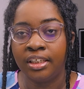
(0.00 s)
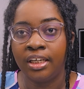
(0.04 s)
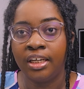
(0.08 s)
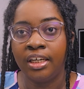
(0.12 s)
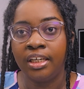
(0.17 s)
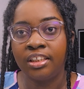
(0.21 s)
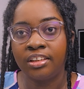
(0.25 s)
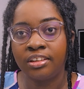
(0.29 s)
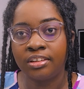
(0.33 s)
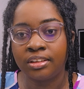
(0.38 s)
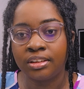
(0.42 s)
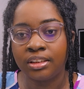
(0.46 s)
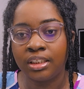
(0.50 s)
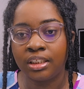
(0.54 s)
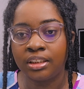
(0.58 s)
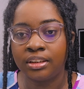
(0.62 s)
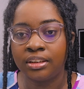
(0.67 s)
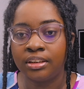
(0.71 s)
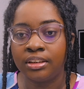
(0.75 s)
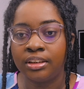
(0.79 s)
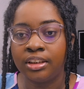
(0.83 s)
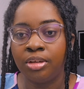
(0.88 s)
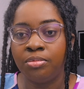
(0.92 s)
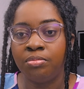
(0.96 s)

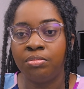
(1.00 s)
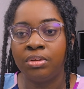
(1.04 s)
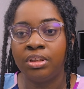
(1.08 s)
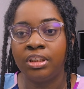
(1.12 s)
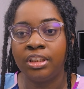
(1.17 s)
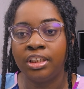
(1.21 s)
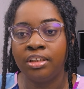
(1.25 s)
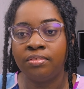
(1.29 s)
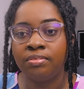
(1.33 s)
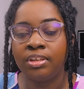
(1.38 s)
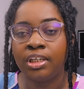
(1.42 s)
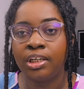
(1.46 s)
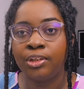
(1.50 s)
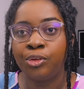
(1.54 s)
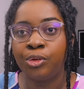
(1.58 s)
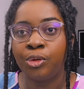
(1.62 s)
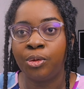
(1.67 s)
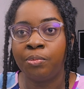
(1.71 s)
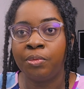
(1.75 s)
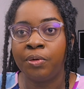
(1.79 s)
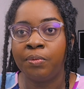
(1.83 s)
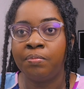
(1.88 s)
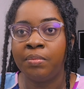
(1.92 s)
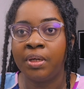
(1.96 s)
Instead, they believe that there will
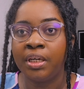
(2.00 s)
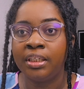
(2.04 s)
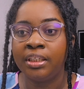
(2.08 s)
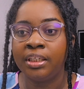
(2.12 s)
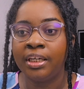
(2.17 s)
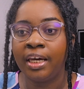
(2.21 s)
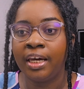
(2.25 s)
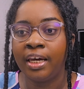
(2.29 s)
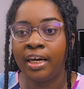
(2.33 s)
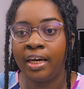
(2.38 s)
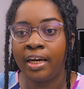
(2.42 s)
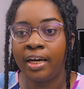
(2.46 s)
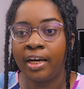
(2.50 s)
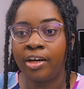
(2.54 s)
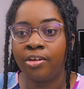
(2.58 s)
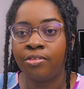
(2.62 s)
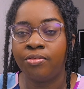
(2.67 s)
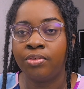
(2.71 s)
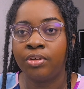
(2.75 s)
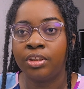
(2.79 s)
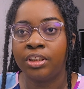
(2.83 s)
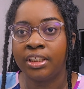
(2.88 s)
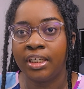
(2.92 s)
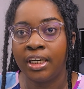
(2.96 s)
be many AI
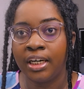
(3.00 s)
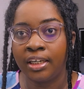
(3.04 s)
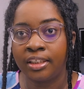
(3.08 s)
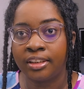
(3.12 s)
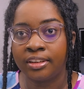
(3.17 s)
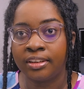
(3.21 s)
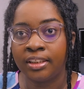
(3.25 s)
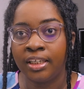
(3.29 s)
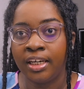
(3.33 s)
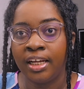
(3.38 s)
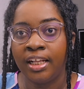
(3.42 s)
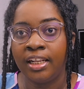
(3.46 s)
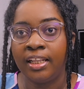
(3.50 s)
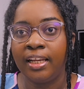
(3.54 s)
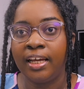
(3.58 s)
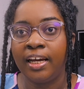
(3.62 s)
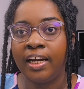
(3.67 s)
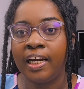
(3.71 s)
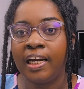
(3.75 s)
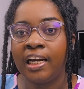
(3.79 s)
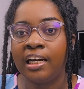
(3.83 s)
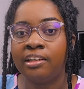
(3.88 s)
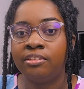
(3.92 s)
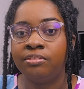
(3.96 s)
for tasks
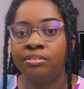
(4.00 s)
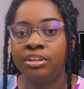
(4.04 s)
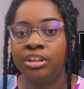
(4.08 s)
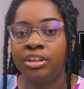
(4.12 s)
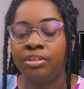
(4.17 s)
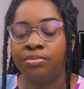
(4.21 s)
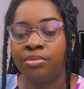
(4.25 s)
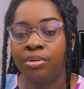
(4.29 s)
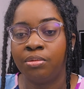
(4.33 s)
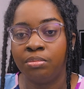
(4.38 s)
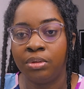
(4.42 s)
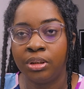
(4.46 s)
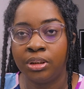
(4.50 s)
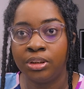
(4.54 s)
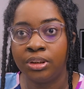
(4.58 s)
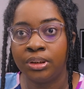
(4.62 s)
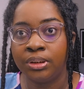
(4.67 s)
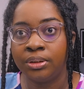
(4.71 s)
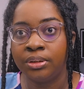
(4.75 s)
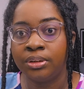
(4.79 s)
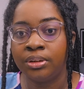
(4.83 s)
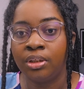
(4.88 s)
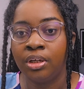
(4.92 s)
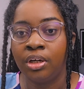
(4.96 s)
like gathering
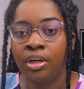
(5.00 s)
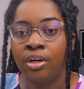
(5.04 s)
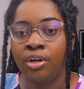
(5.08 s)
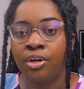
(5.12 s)
information,